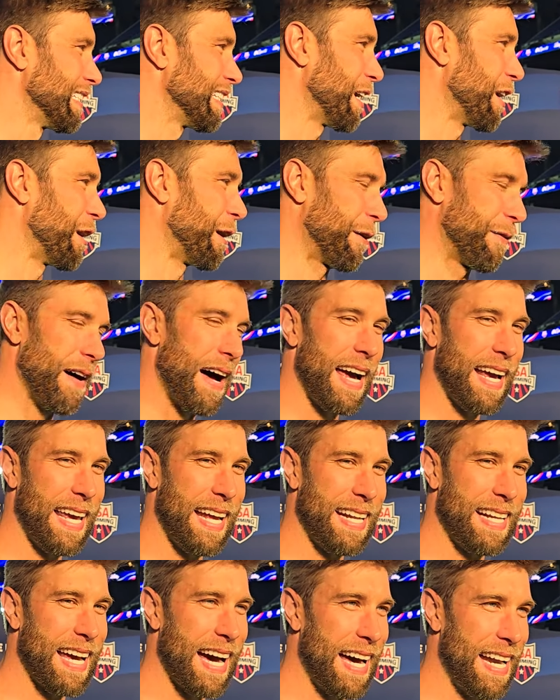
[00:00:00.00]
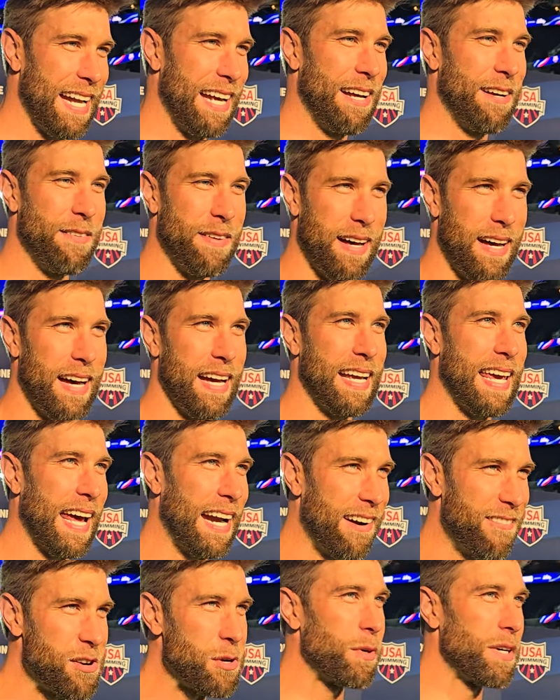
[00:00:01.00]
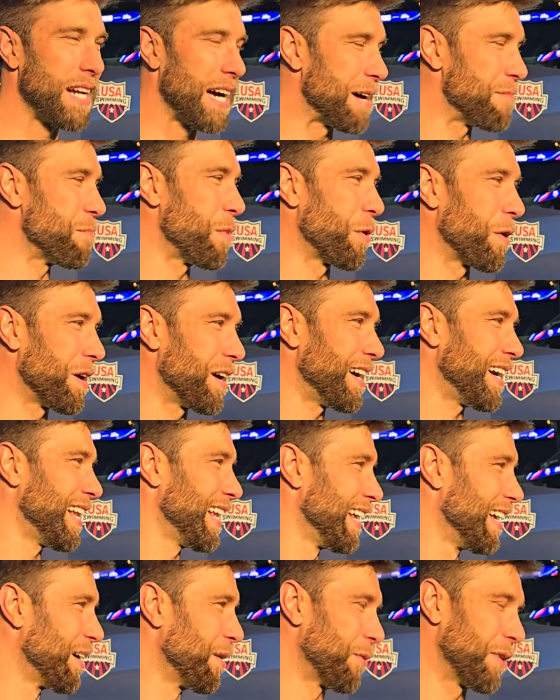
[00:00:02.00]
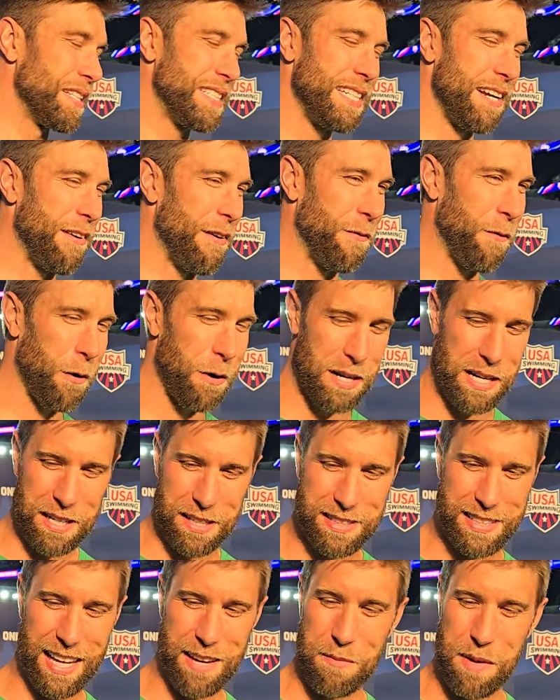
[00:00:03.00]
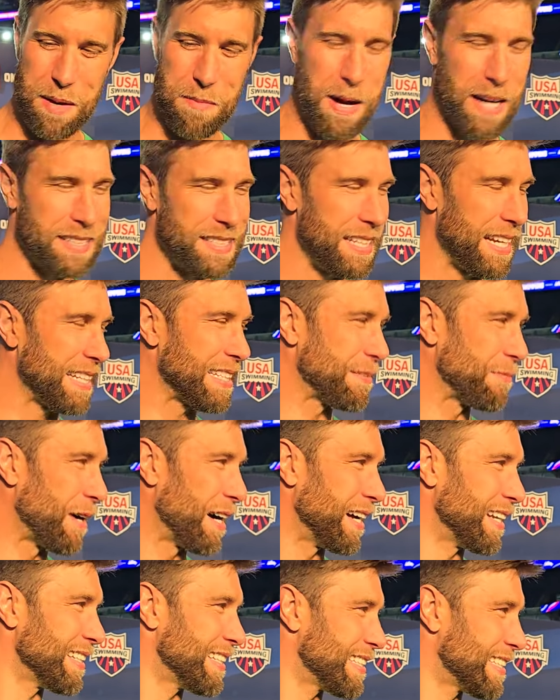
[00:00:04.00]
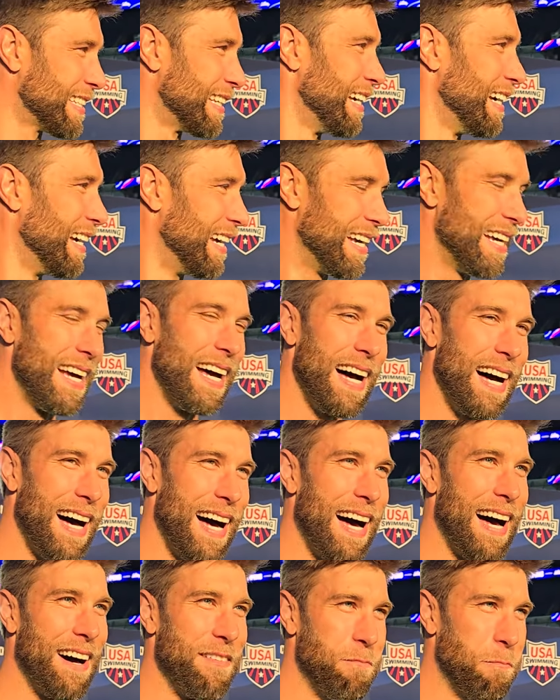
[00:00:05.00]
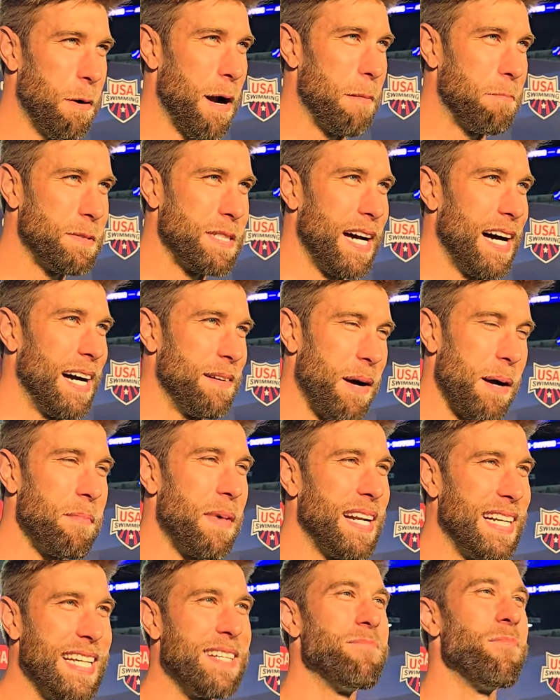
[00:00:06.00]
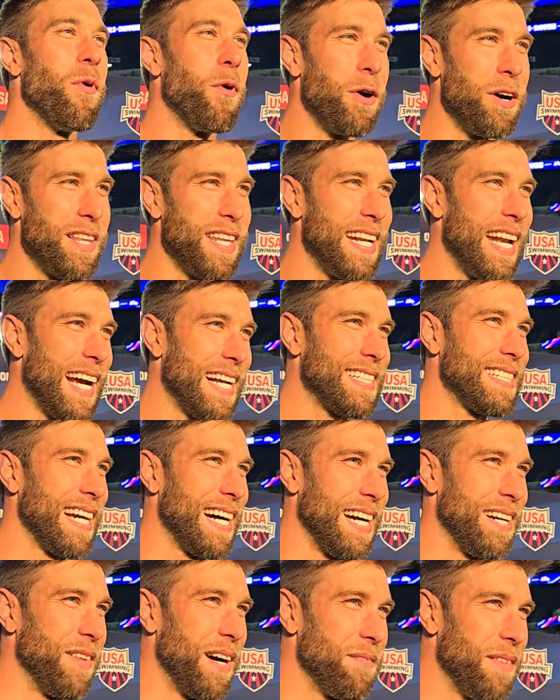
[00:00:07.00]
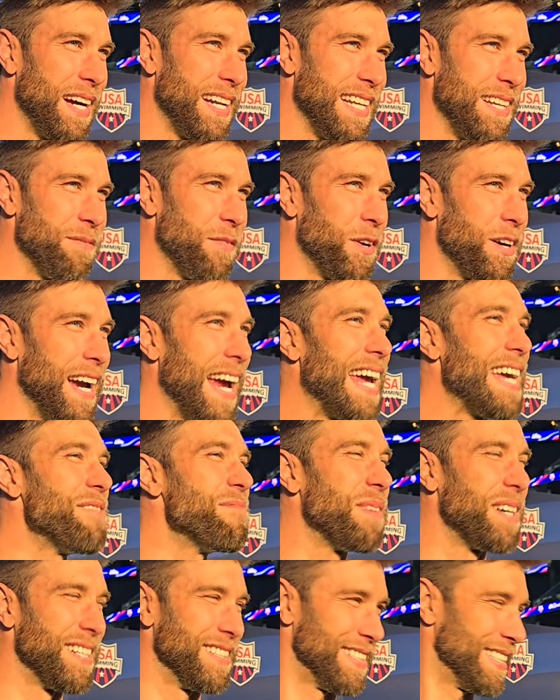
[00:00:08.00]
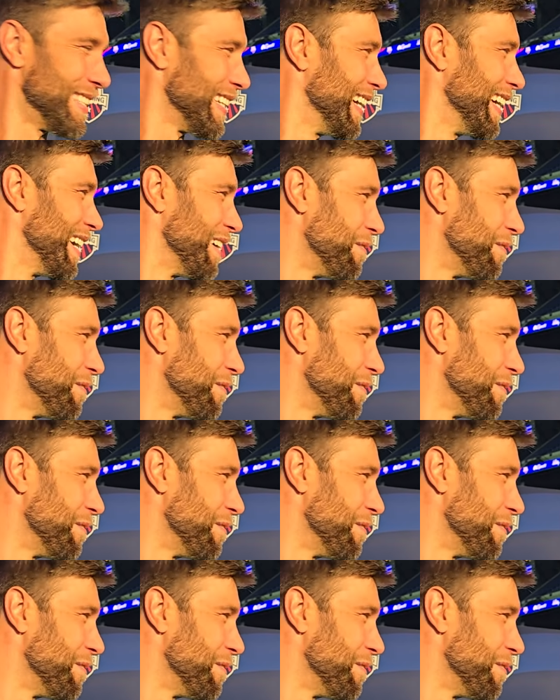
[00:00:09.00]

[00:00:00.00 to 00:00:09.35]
So if I can kind of uh, get everyone on board once every four years to give me about six months uh, of prep time, I might need more the next time. I might need more eight months.